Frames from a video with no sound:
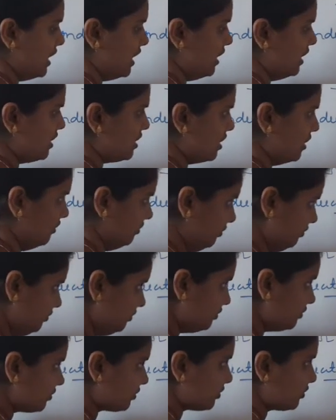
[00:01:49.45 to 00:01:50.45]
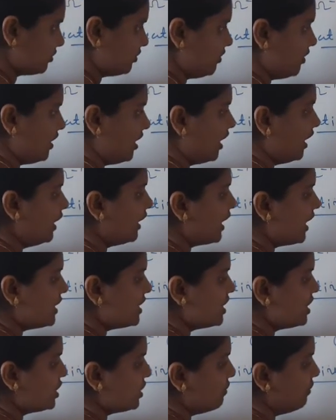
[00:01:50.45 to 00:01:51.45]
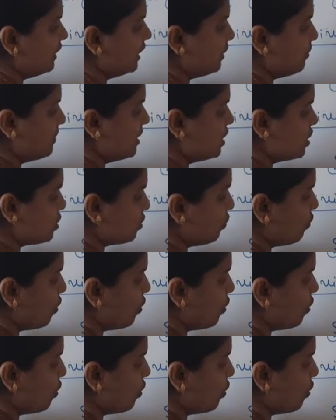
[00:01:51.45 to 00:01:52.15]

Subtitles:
is resistivity means